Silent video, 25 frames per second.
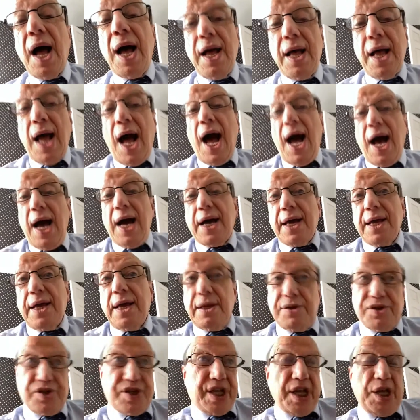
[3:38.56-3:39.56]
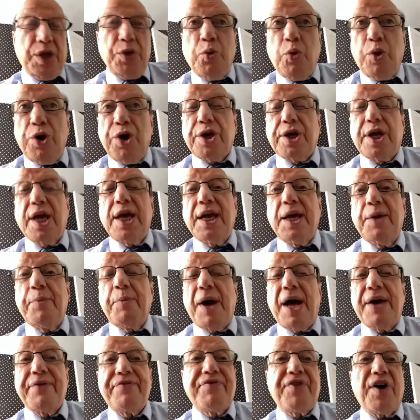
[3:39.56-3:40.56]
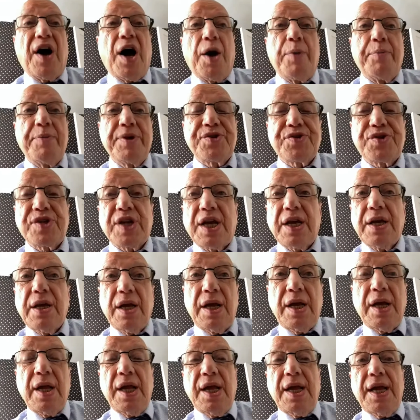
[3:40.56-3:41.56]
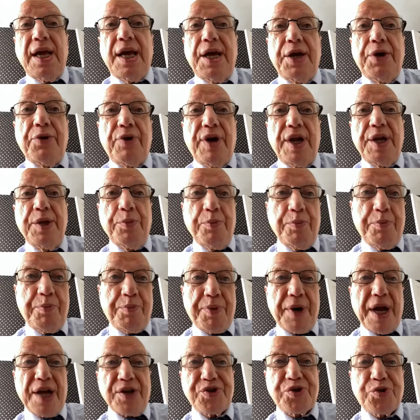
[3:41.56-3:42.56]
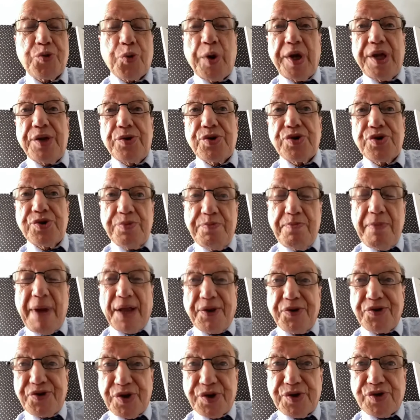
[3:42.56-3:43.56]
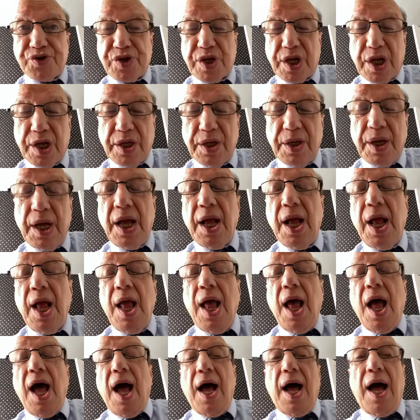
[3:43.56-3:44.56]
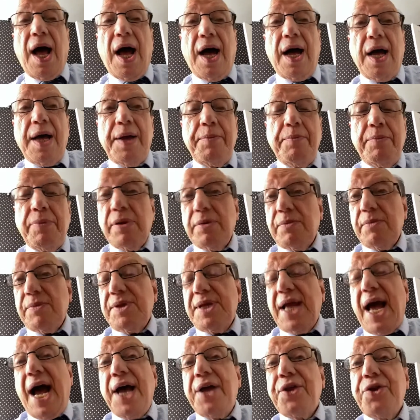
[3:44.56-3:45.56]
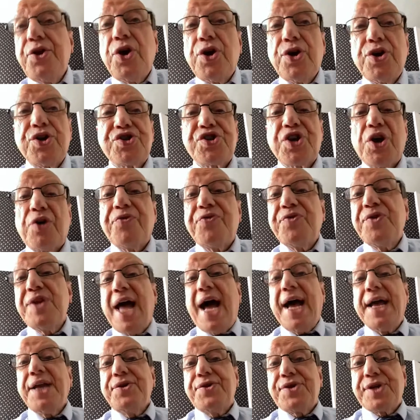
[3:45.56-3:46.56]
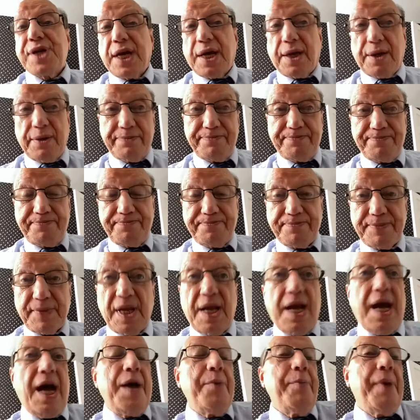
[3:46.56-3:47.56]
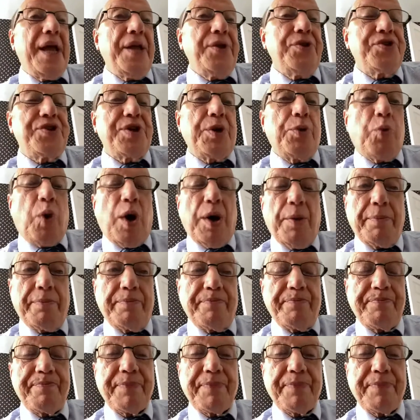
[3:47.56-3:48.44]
I, still working in my pharmacy here in Prestwich, Manchester, I'm 9 years off 90. I'm 81.